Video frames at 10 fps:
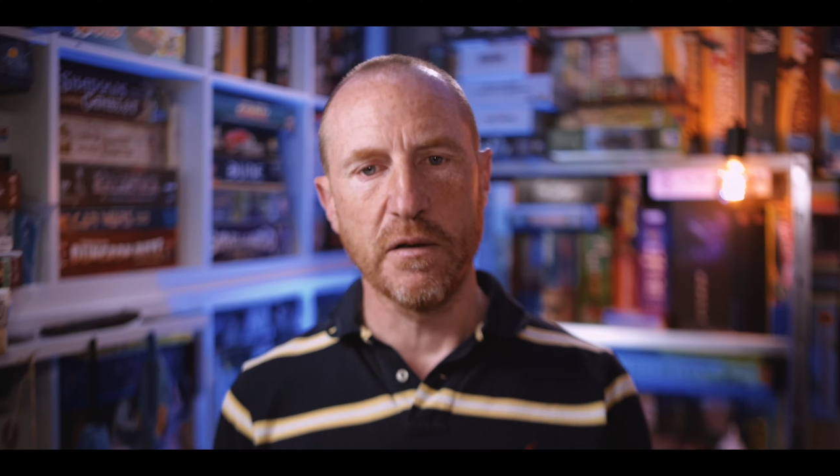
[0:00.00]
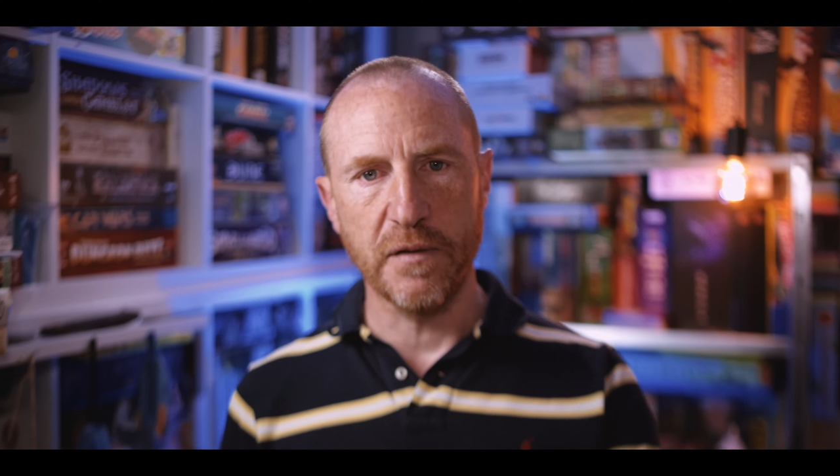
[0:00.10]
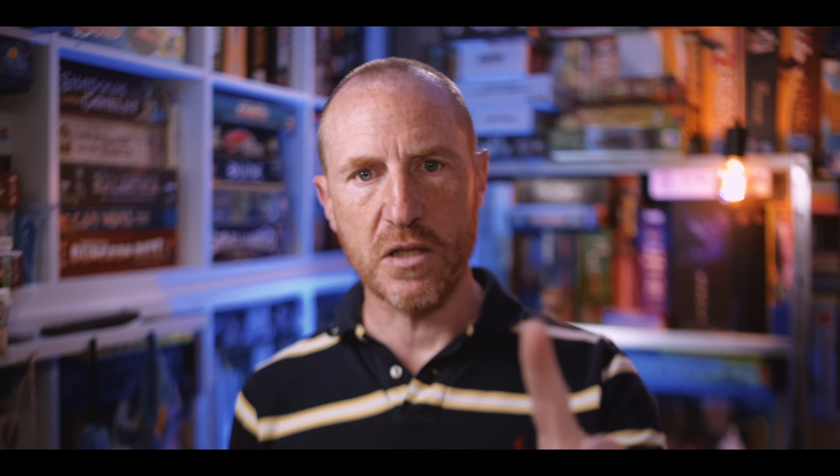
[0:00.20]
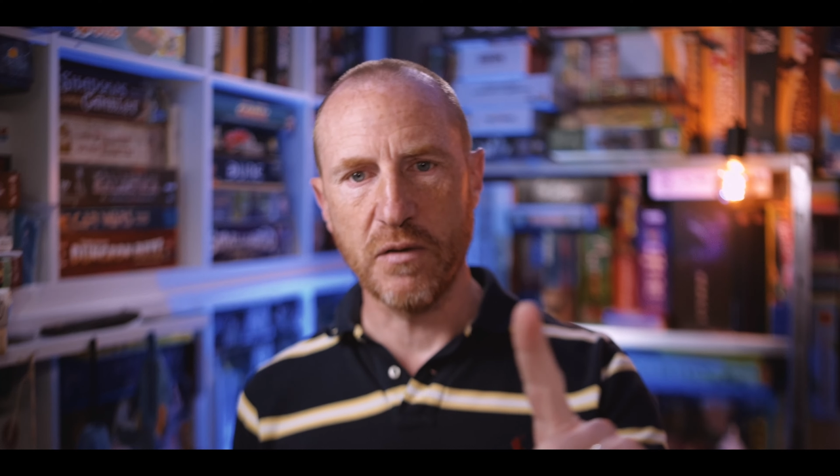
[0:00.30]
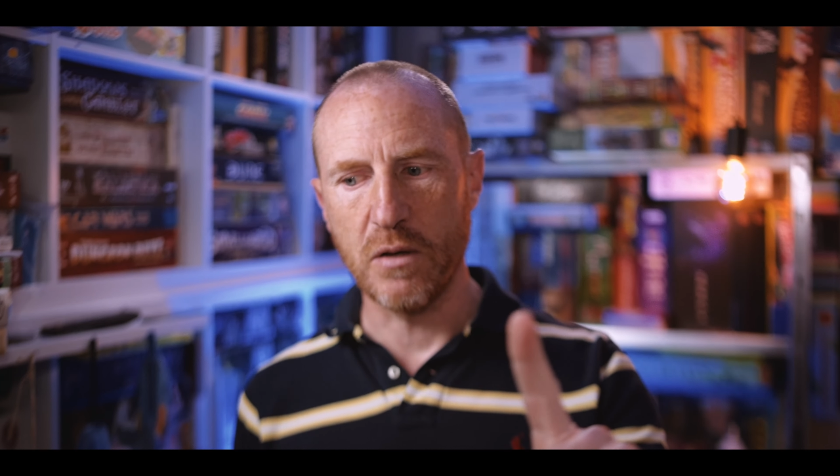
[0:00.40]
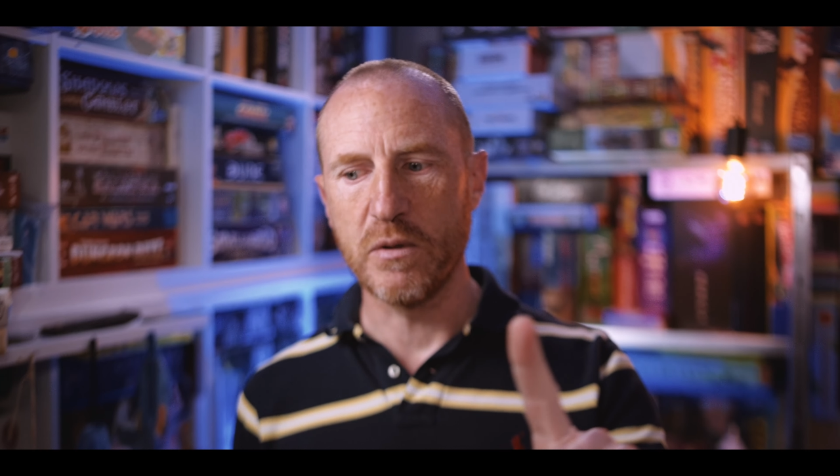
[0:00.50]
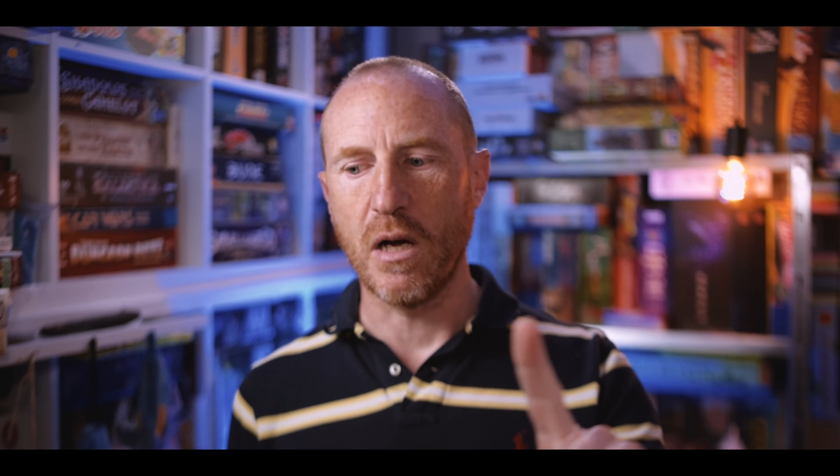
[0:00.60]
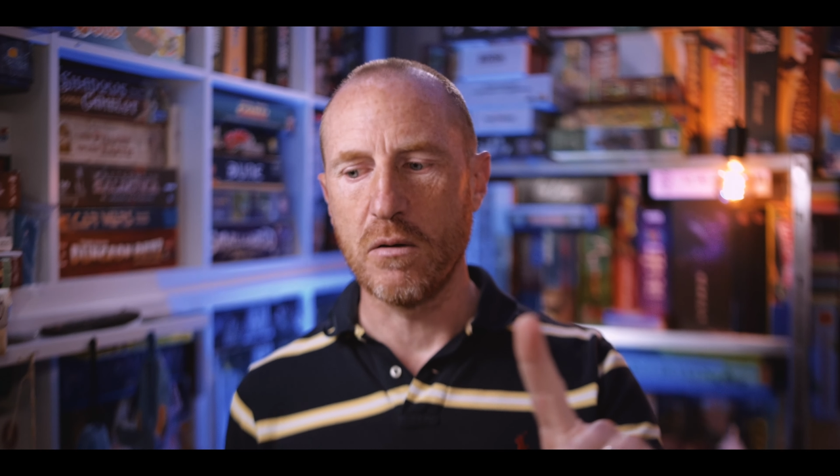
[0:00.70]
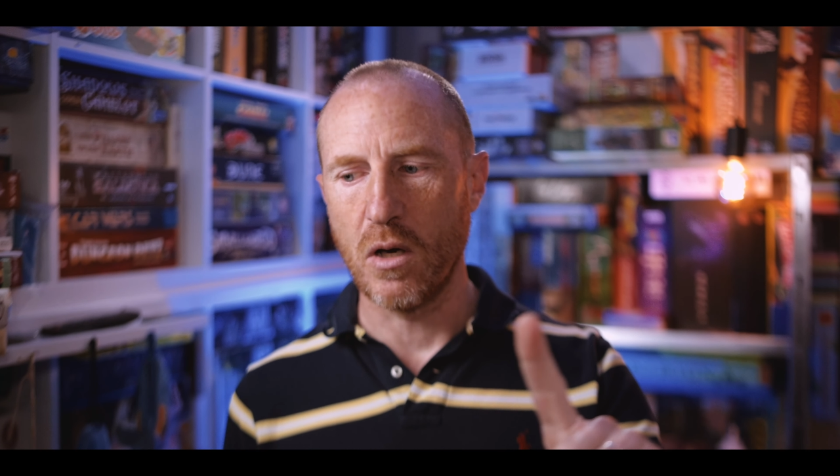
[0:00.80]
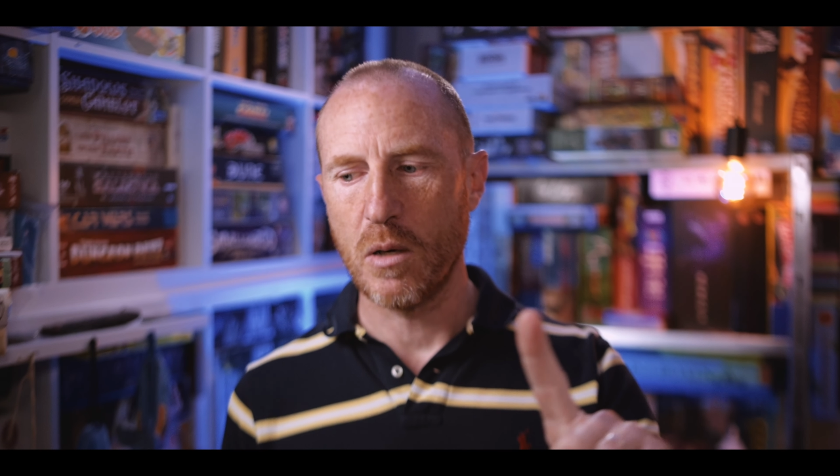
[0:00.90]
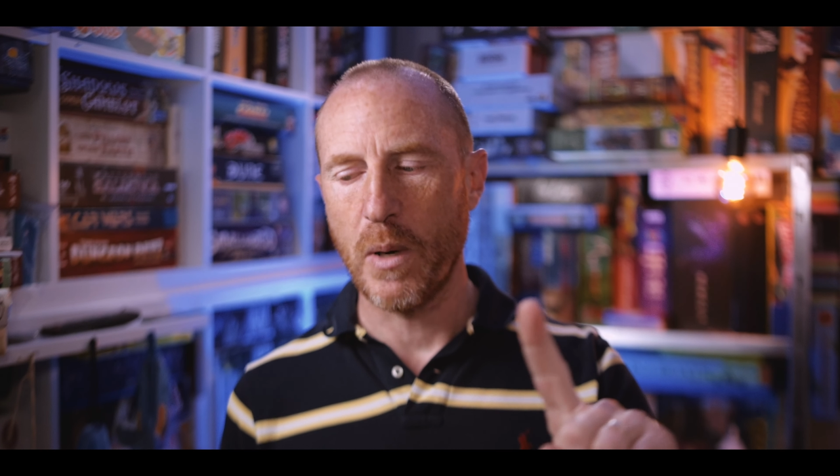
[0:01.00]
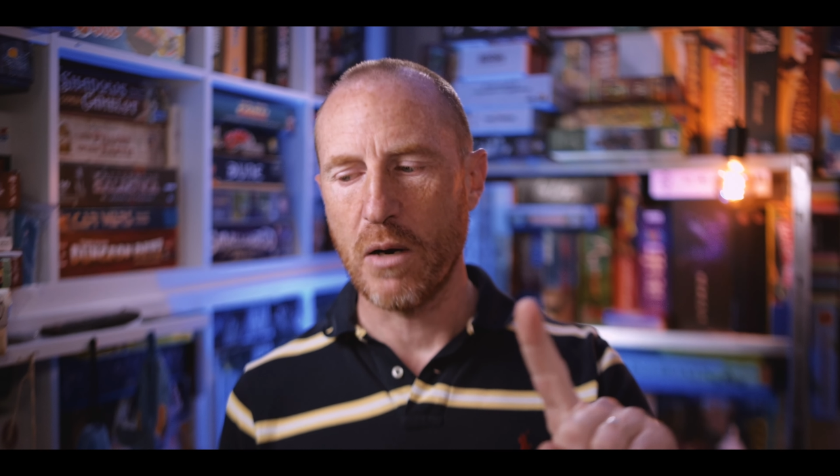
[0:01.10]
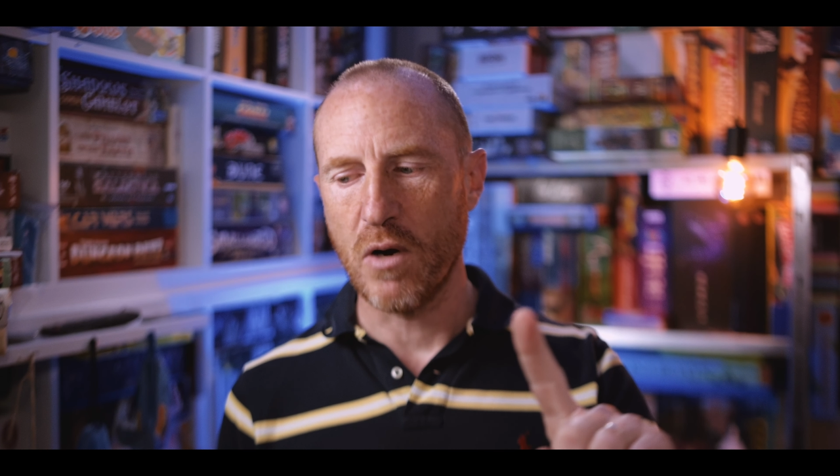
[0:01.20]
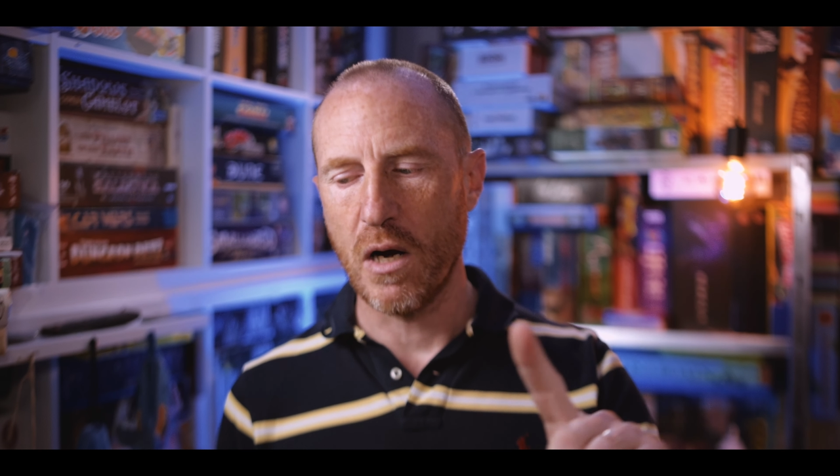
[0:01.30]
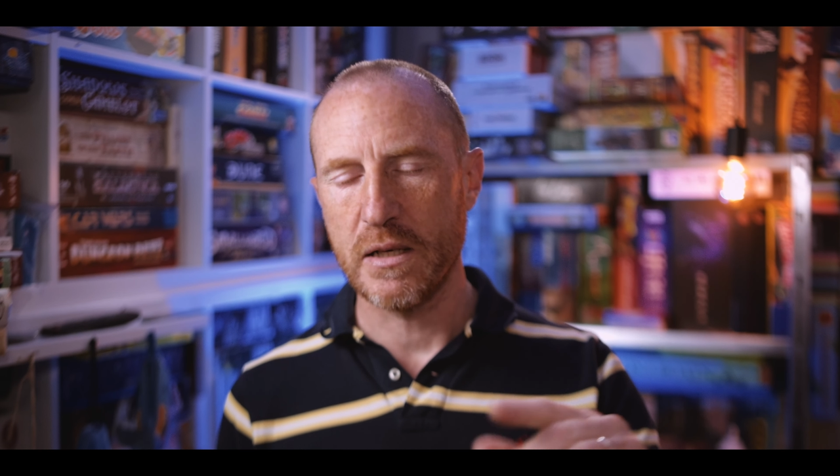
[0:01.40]
the first thing that we don't like about
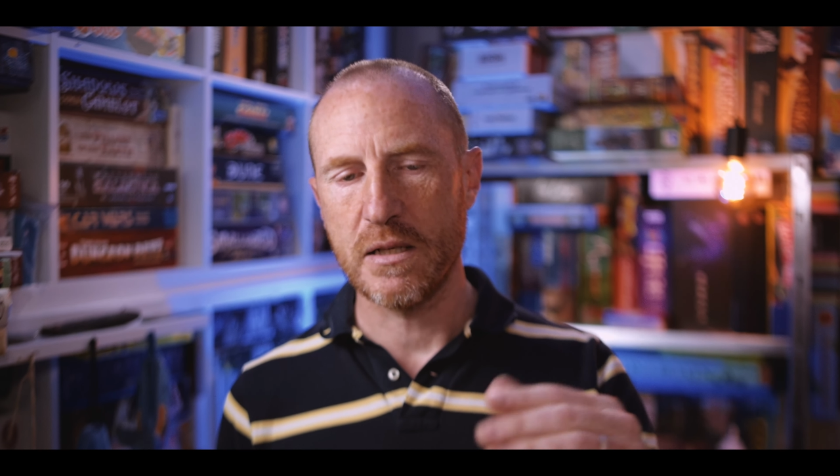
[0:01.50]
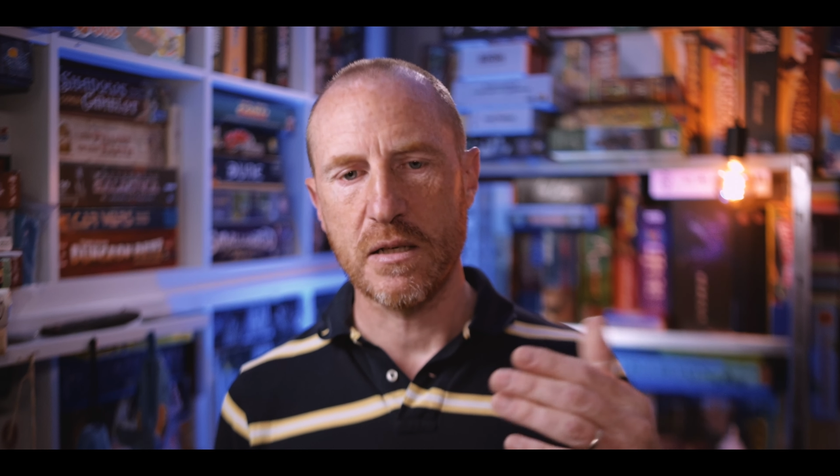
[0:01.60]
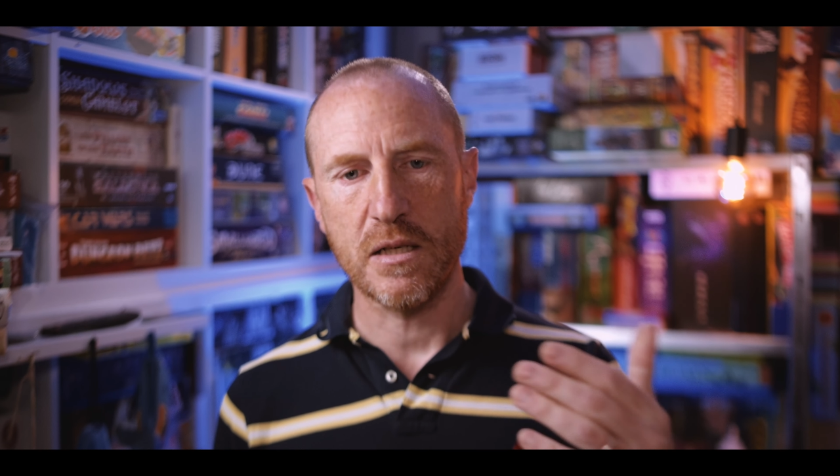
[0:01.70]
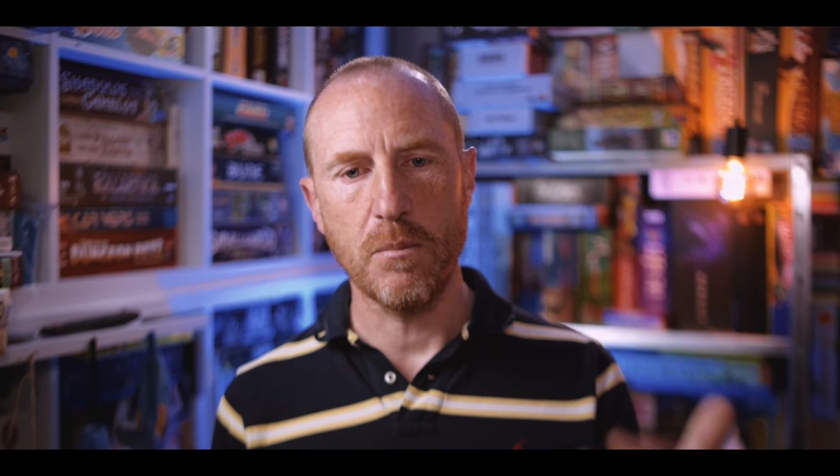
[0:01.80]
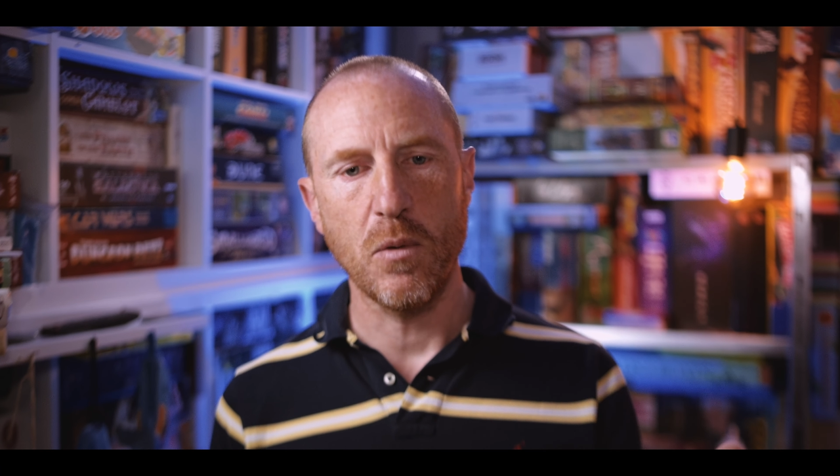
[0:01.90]
Ra is that some